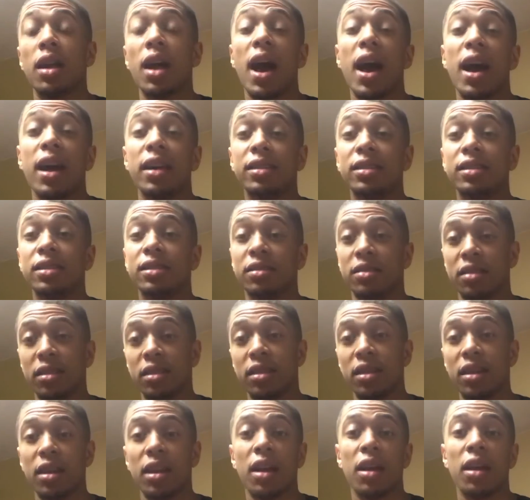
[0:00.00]
Guys,
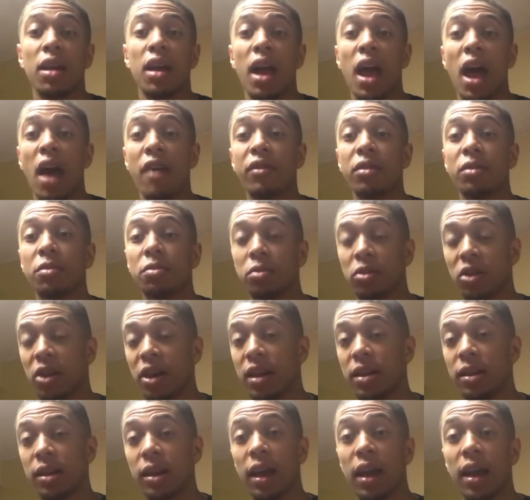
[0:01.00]
have a
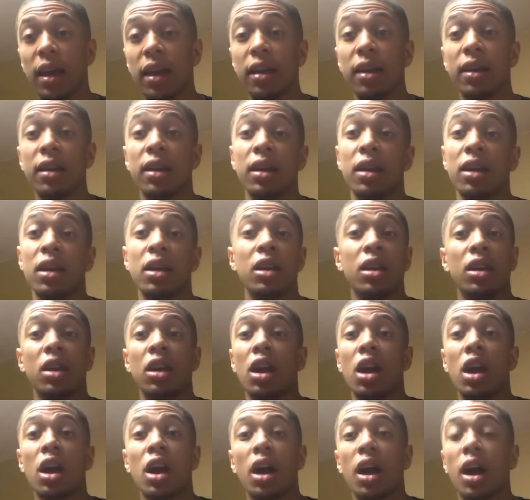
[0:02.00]
great day.
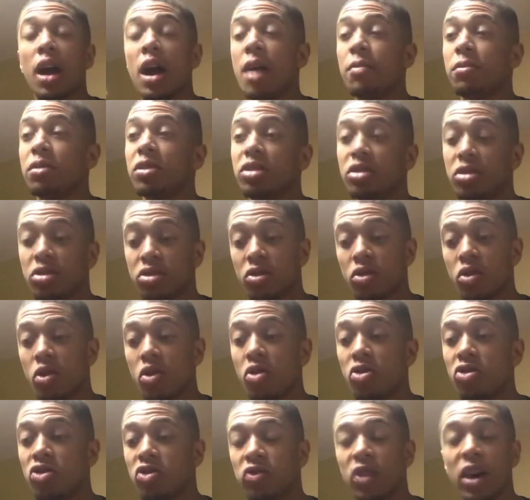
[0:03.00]
Accomplish those
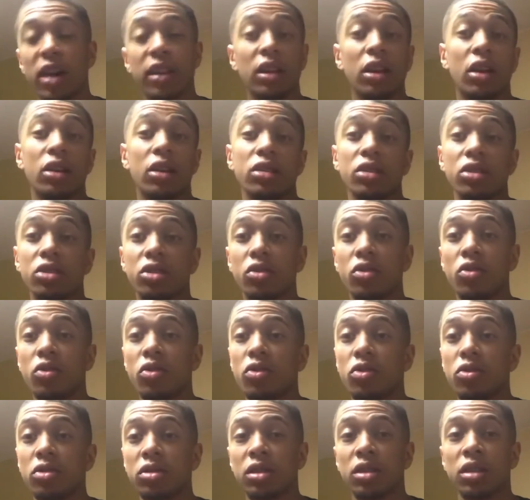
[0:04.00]
goals. Write down those
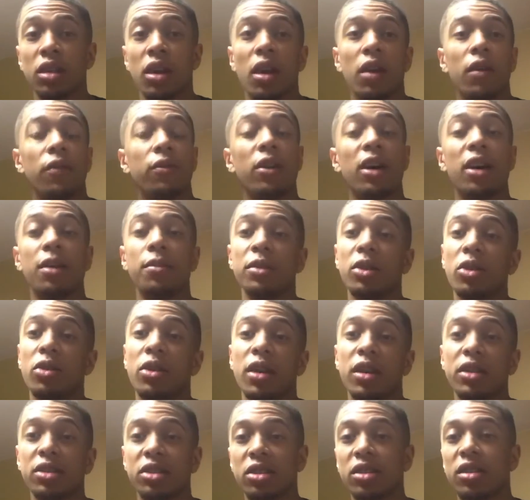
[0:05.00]
goals. Follow me on
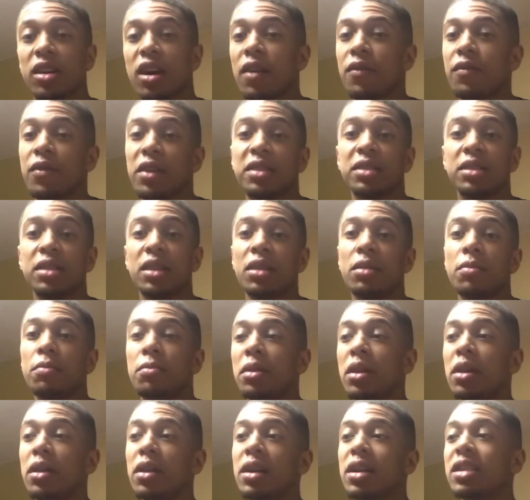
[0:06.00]
Instagram, Vincent
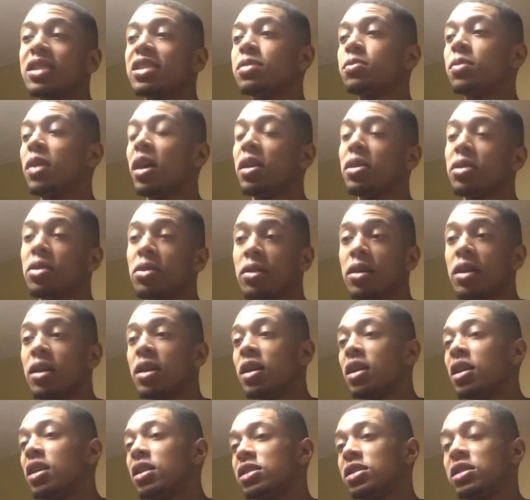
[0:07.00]
period Smythe.
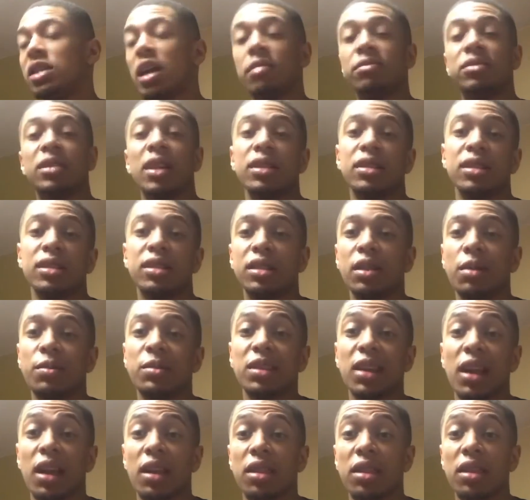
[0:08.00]
Snapchat's the same
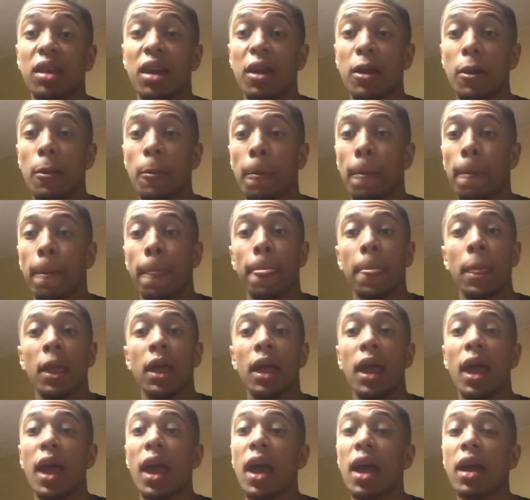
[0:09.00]
exact thing.
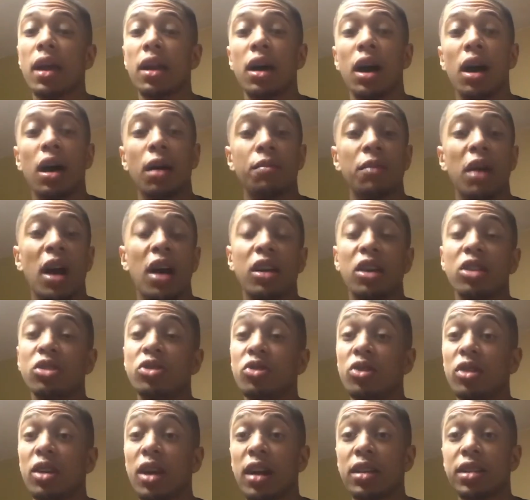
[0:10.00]
And um, I'll get
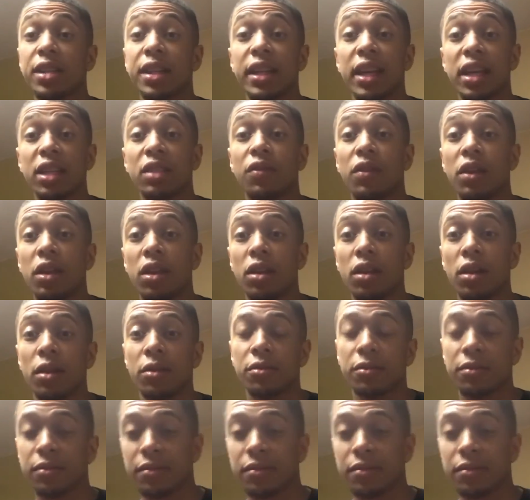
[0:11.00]
to you guys in the next video.